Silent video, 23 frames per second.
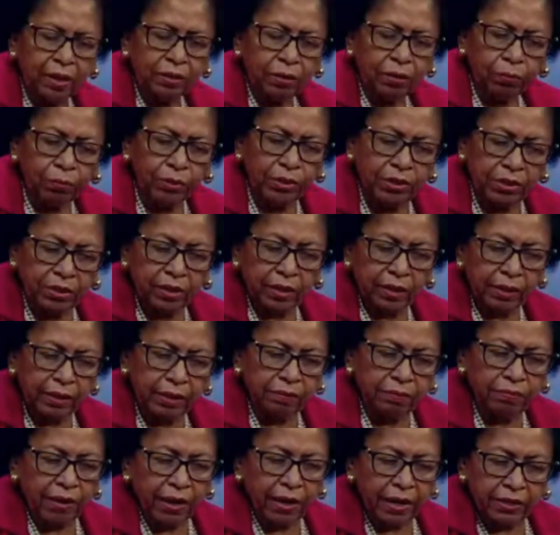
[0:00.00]
recently
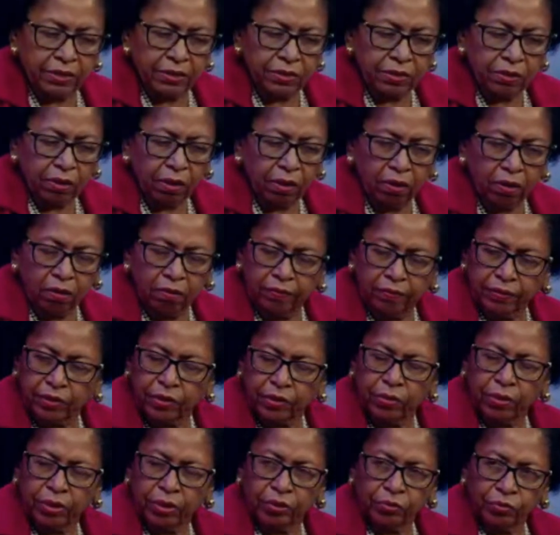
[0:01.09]
advised Harvard
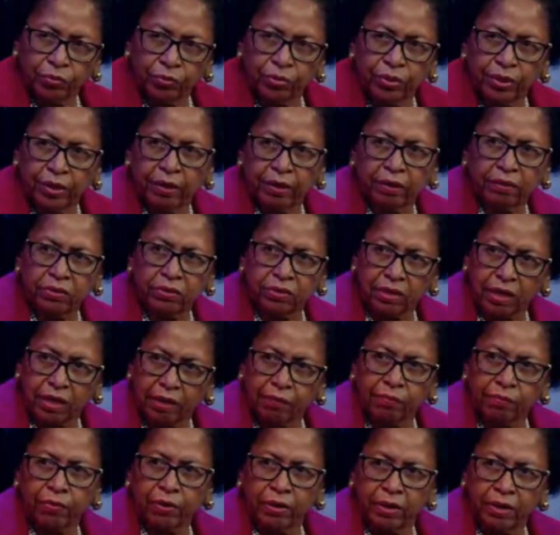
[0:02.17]
going through their
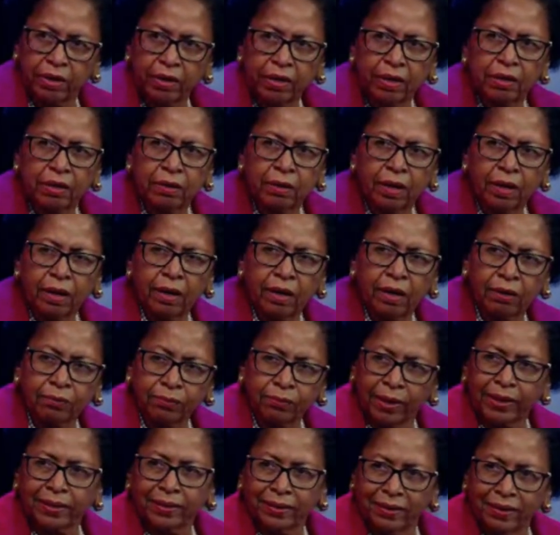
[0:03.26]
slavery uh,
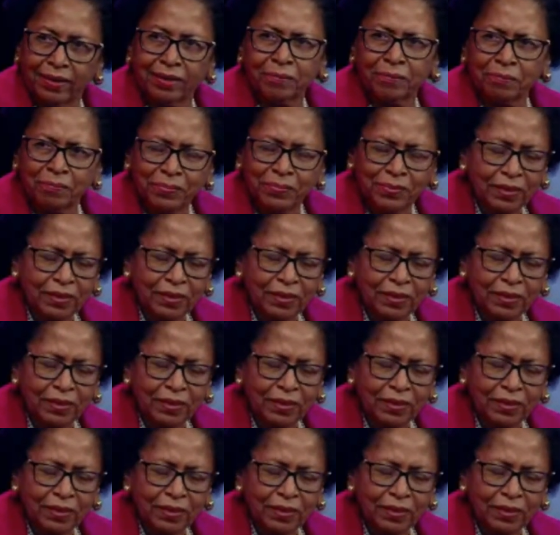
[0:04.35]
reckoning.